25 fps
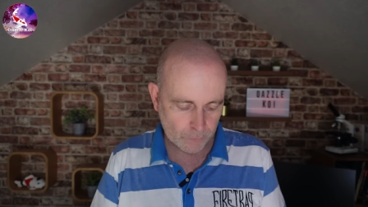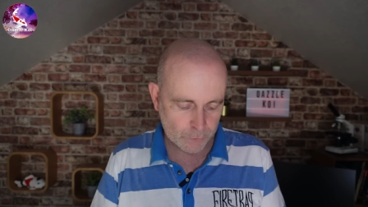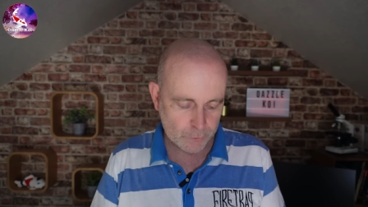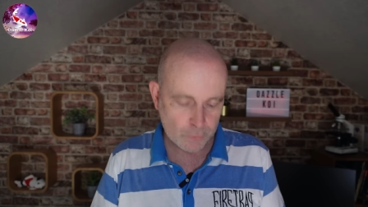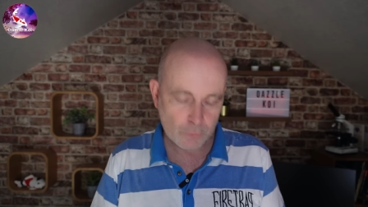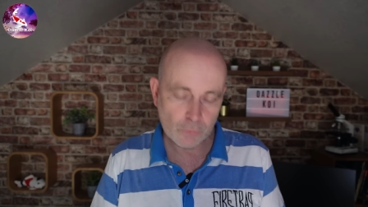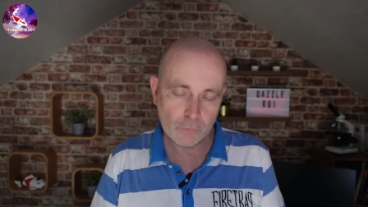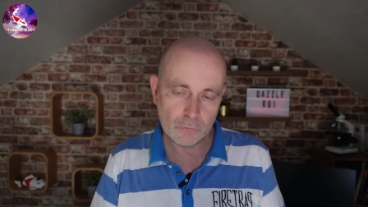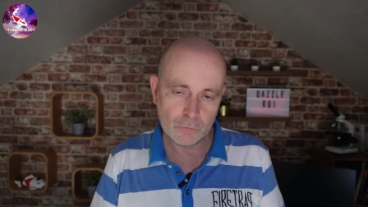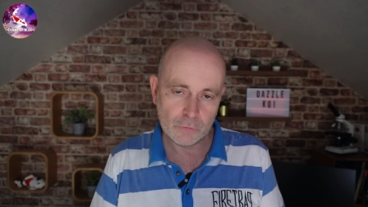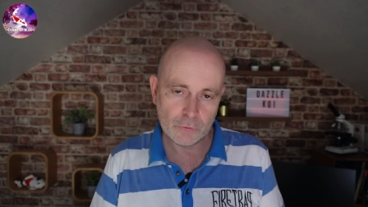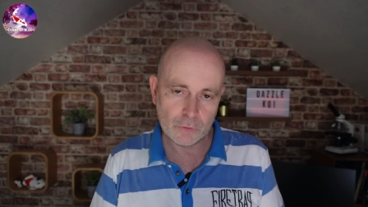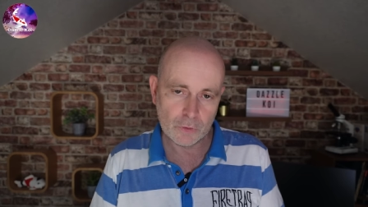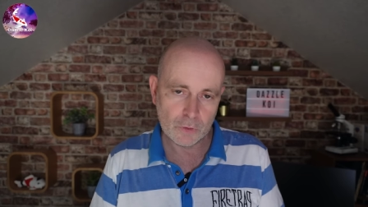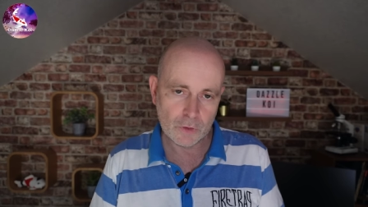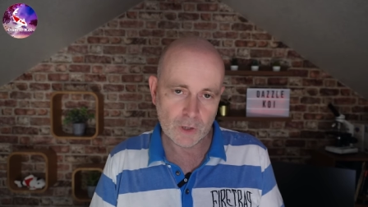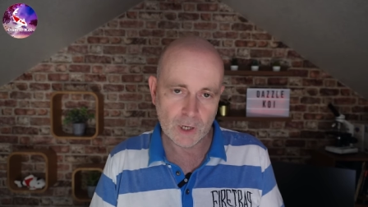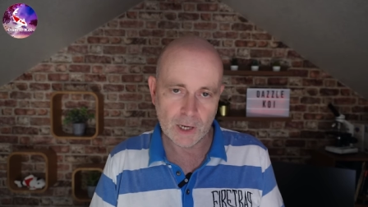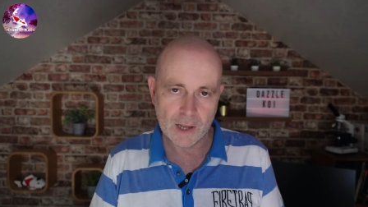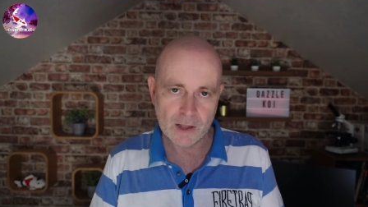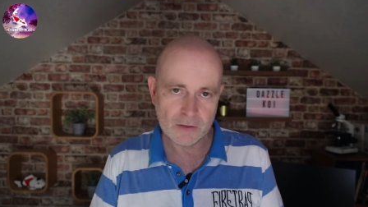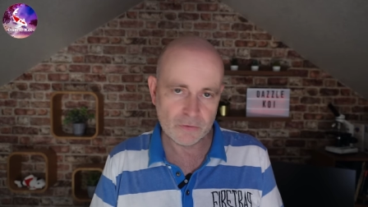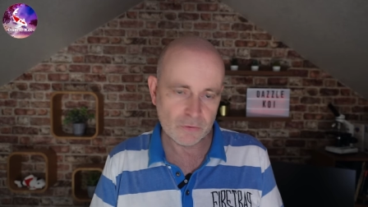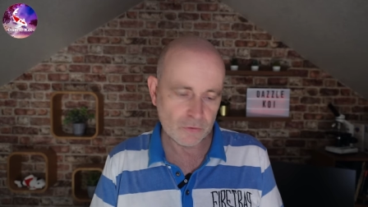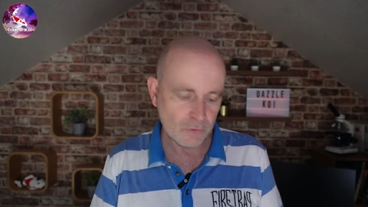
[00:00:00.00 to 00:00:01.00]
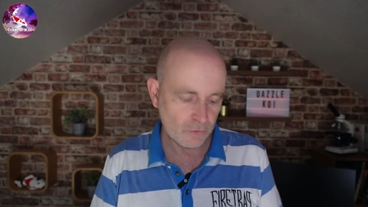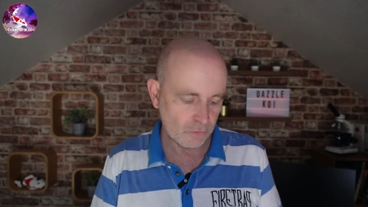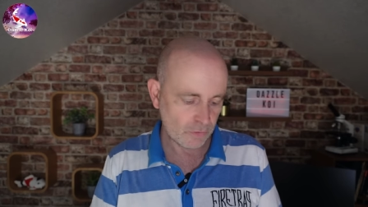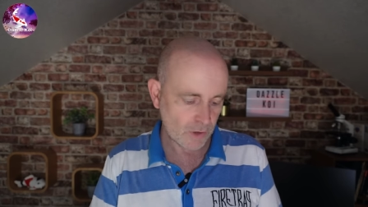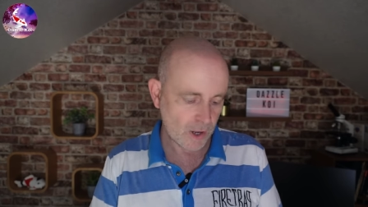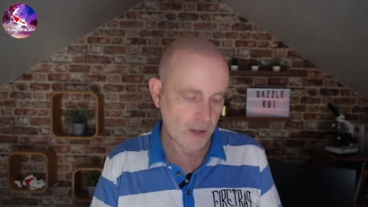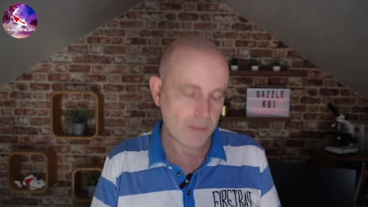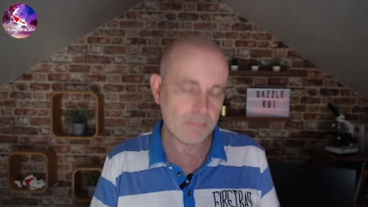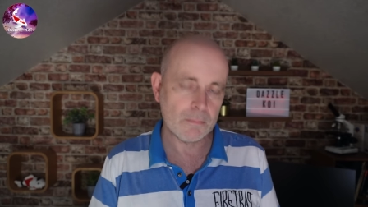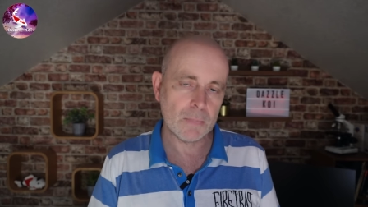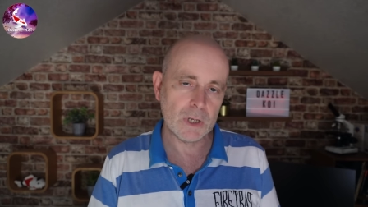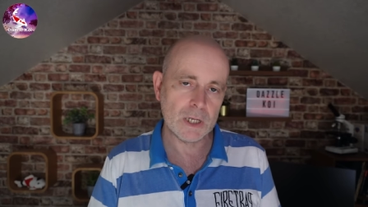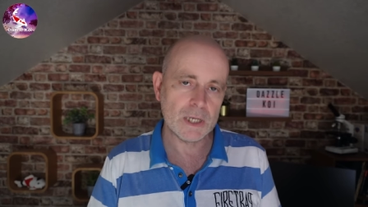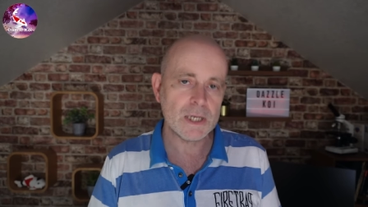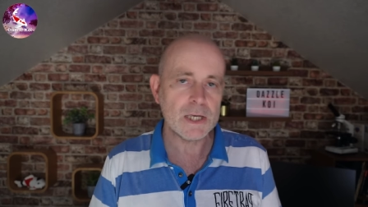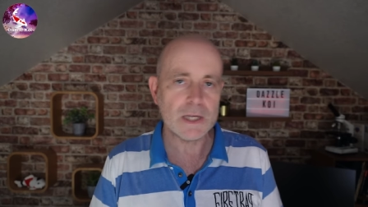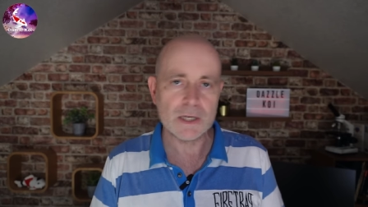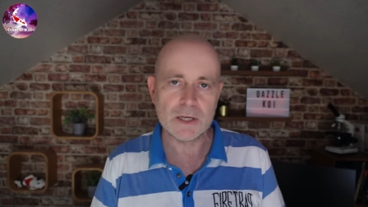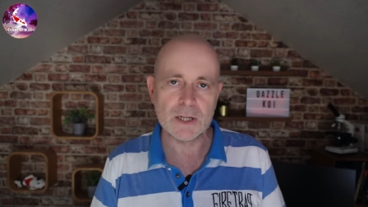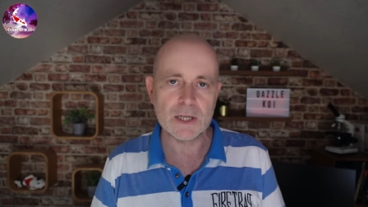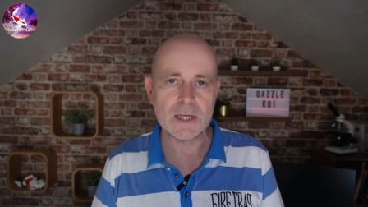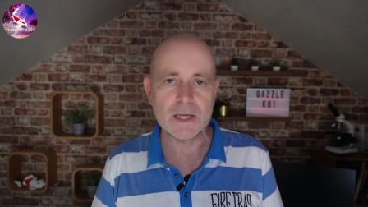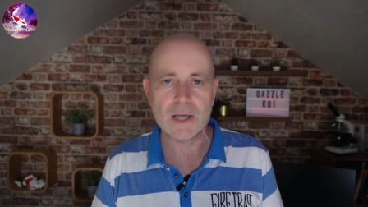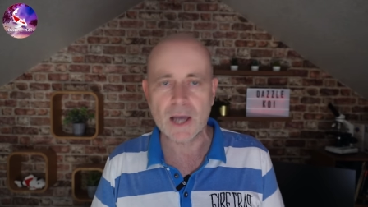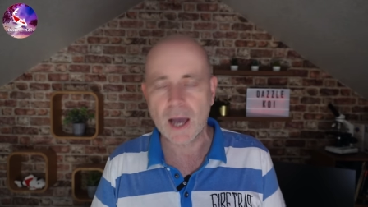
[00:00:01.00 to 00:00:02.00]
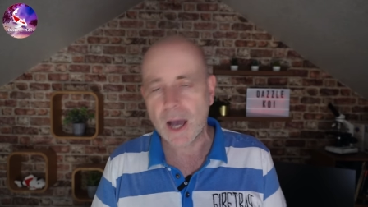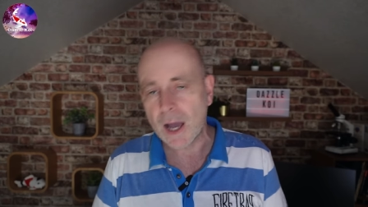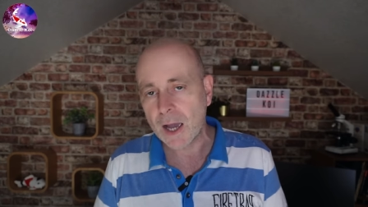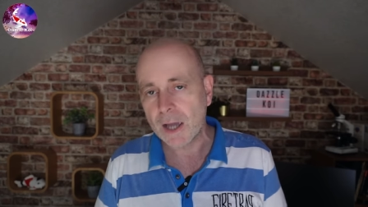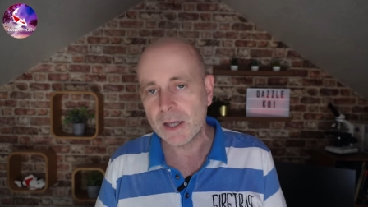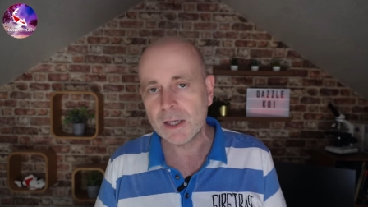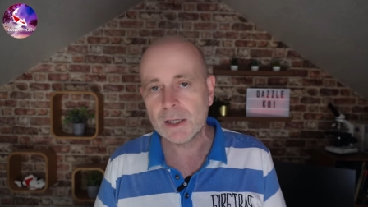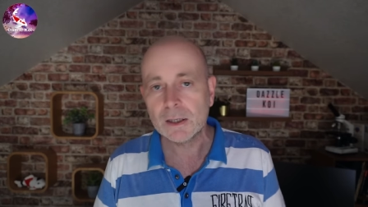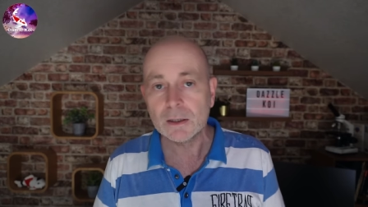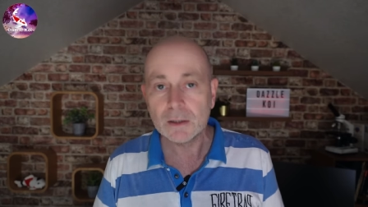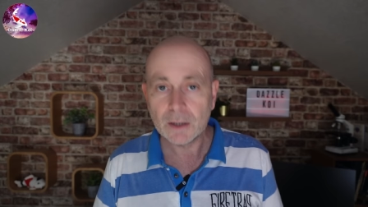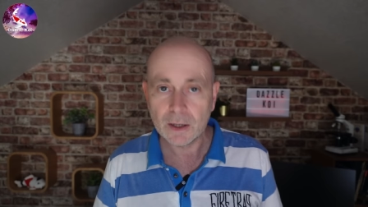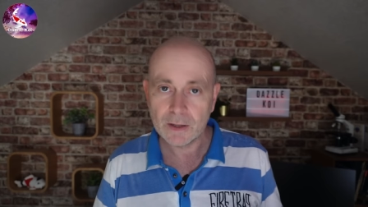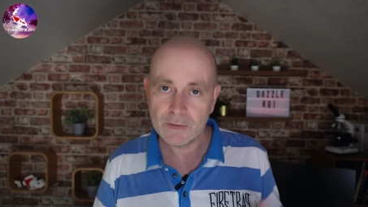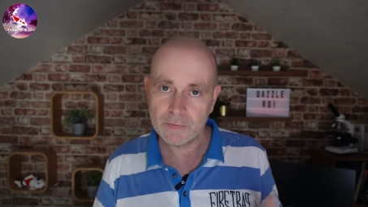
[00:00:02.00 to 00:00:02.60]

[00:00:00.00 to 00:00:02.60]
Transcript: use the letters MEDI